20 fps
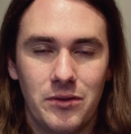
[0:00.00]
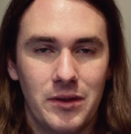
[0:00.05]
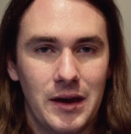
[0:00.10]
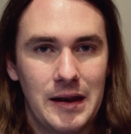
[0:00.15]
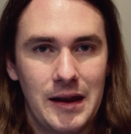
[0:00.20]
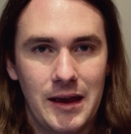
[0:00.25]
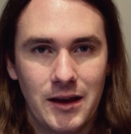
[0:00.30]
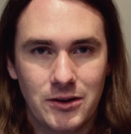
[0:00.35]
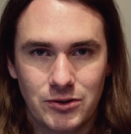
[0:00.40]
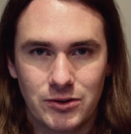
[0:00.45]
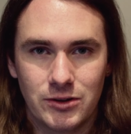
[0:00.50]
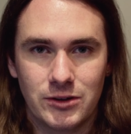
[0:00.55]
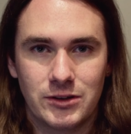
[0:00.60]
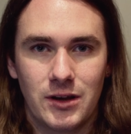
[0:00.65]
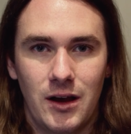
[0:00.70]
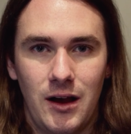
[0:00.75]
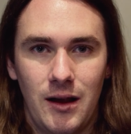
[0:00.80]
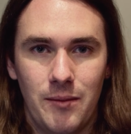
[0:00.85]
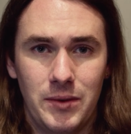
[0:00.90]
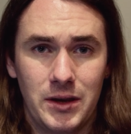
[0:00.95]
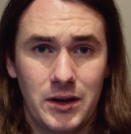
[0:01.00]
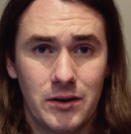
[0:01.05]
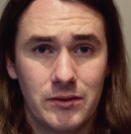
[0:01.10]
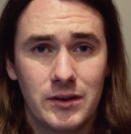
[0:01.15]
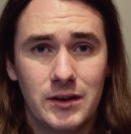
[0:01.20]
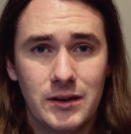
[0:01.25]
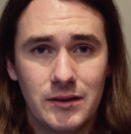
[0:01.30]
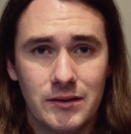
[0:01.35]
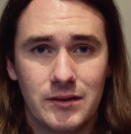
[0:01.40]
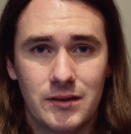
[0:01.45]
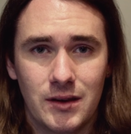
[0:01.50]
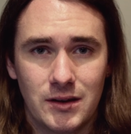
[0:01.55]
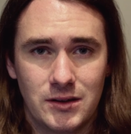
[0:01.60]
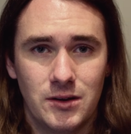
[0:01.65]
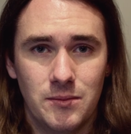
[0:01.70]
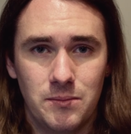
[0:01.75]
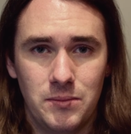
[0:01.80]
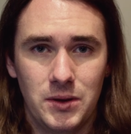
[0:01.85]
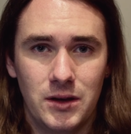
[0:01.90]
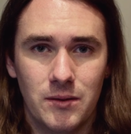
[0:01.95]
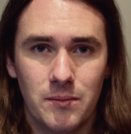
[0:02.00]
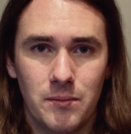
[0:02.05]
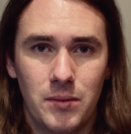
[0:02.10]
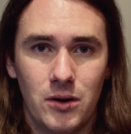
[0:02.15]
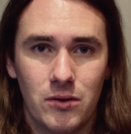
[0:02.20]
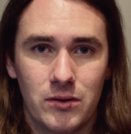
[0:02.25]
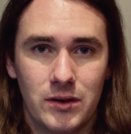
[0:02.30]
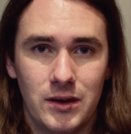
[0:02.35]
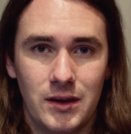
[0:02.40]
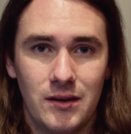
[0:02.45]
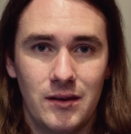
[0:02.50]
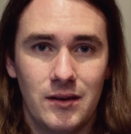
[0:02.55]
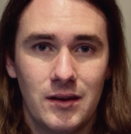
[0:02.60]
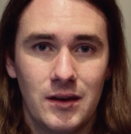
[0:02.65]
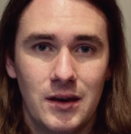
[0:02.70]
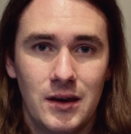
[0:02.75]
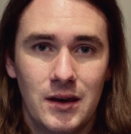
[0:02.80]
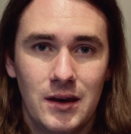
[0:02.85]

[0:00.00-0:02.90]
that extra time because it is such a big and bulky